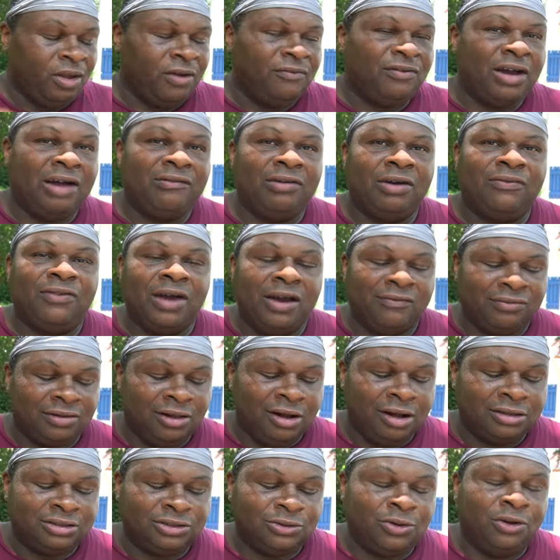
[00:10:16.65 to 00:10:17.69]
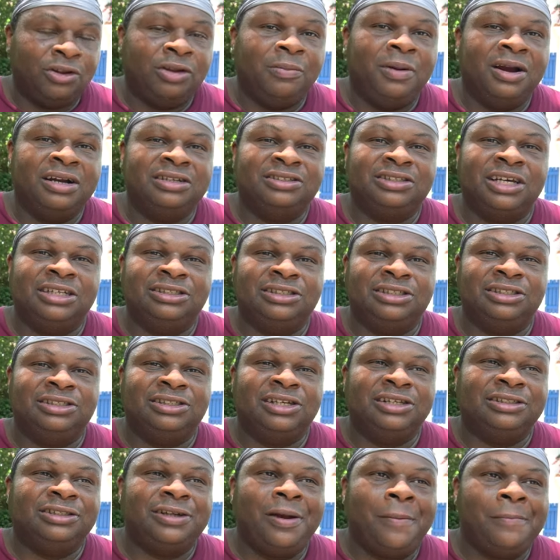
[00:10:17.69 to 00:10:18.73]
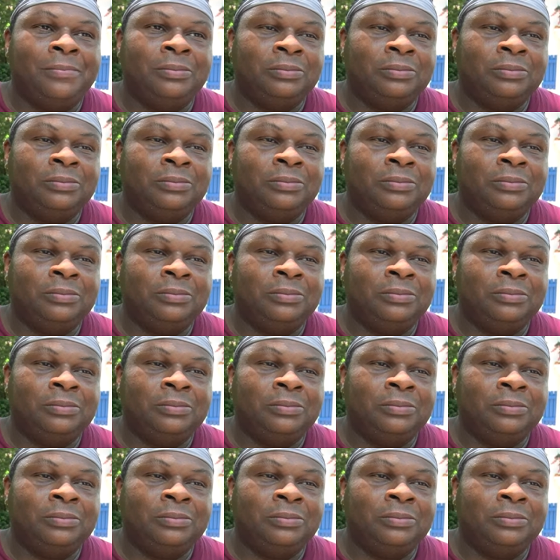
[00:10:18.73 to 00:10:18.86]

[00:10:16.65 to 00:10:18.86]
Five out of five claw. It's one of the bare necessities list